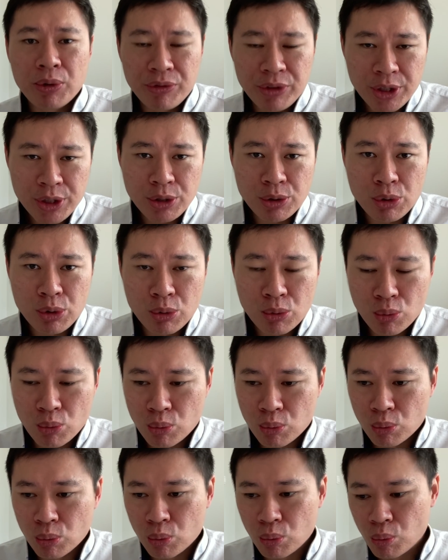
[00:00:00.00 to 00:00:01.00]
this new
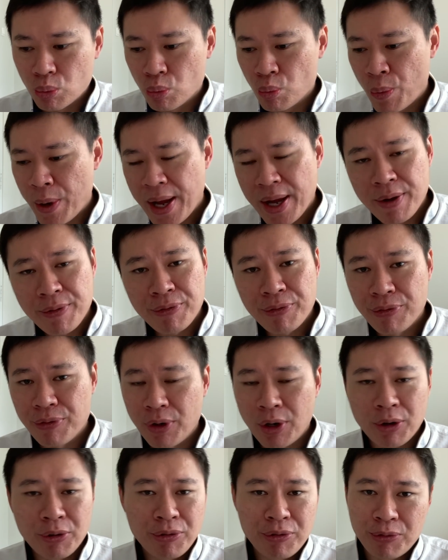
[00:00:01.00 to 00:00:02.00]
wave
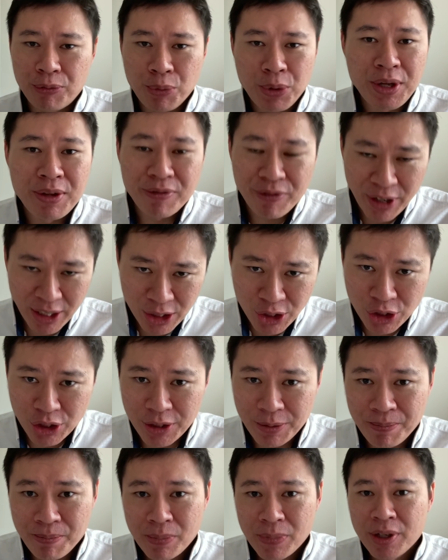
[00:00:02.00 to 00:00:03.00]
of
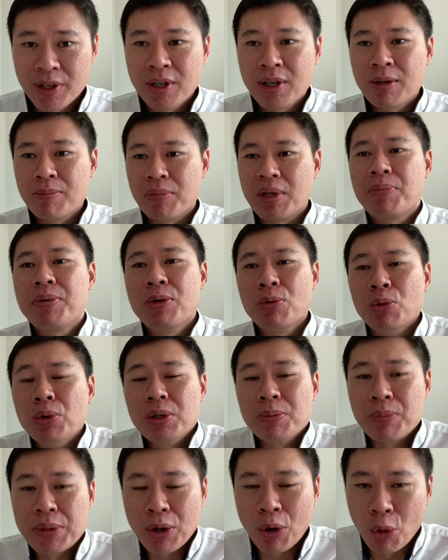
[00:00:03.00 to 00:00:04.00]
reinfection, maybe we'll
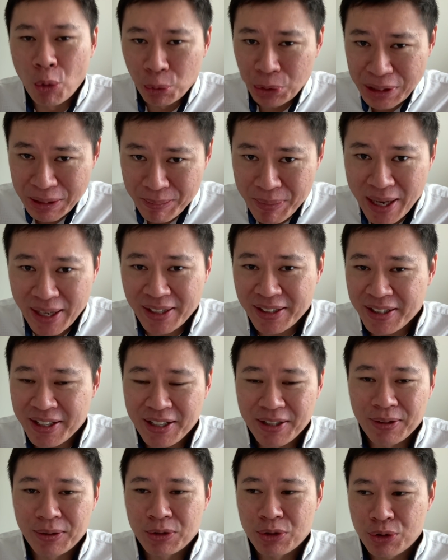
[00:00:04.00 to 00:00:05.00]
be holding back
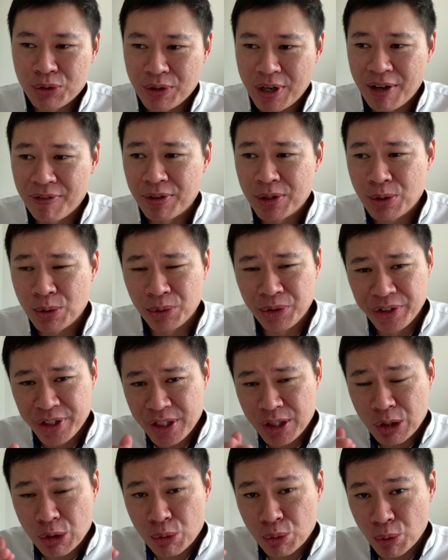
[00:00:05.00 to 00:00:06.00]
again on travel. So
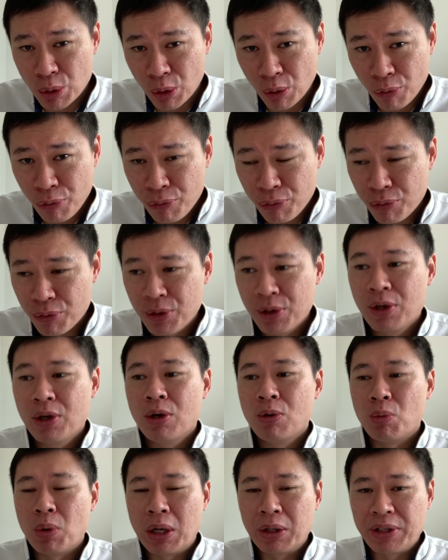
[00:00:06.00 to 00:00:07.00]
this growth,
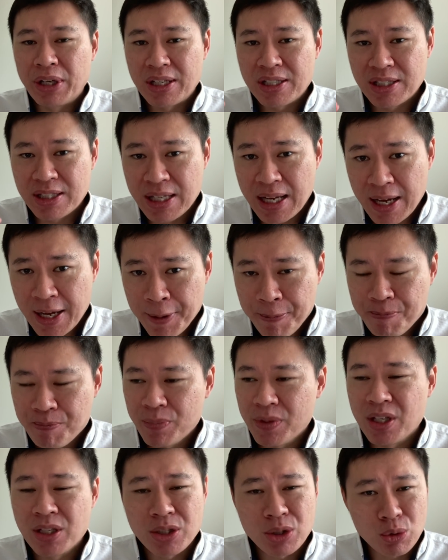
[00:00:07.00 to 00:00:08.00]
while there
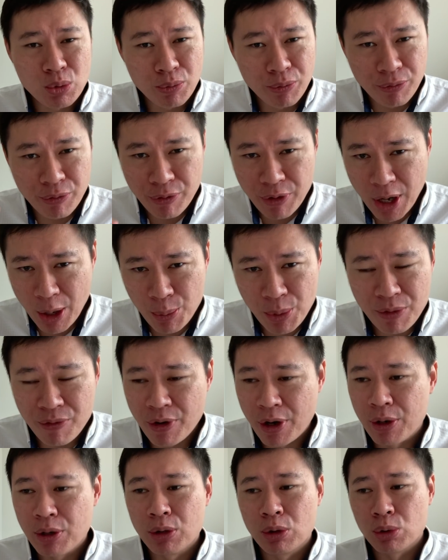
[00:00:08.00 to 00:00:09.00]
is still very,
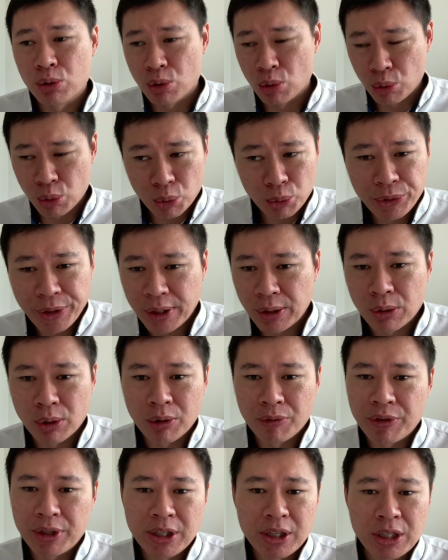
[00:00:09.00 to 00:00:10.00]
very low. So do take note
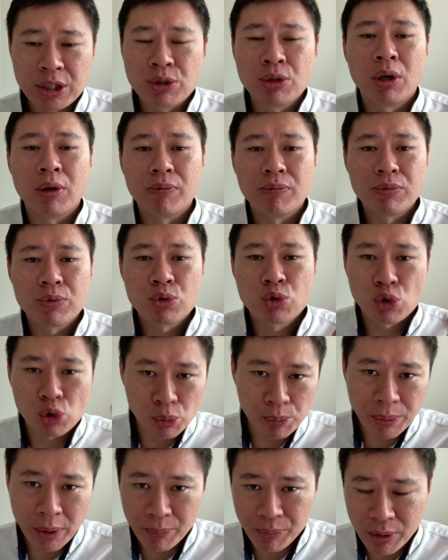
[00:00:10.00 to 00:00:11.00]
of it. It's not
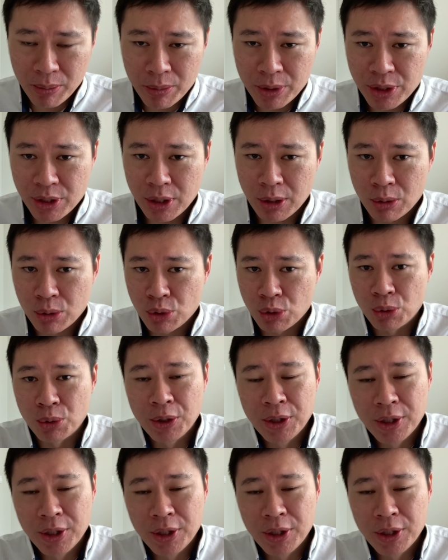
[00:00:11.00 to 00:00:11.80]
super optimistic also.